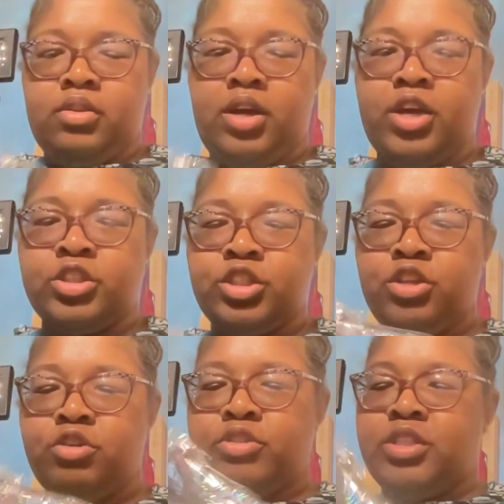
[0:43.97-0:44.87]
Here's your
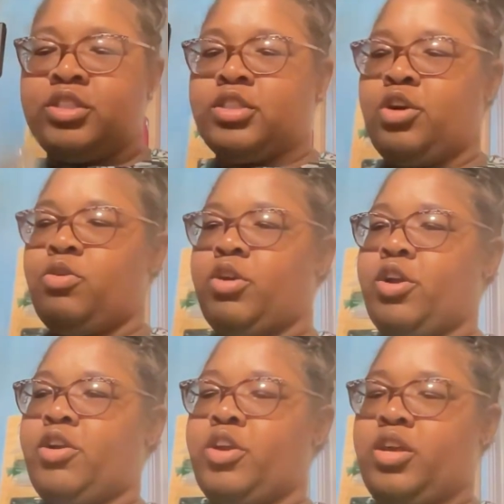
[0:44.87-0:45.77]
little disco
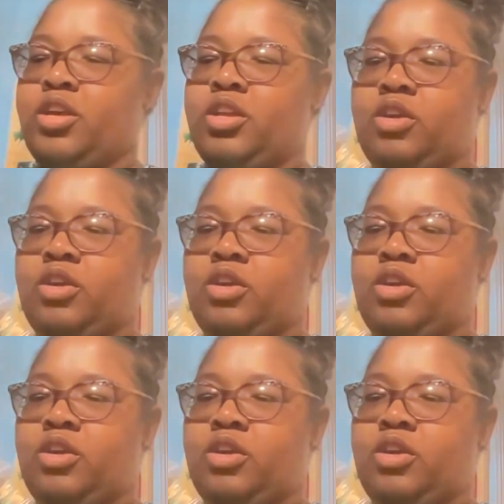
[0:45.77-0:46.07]
curtain.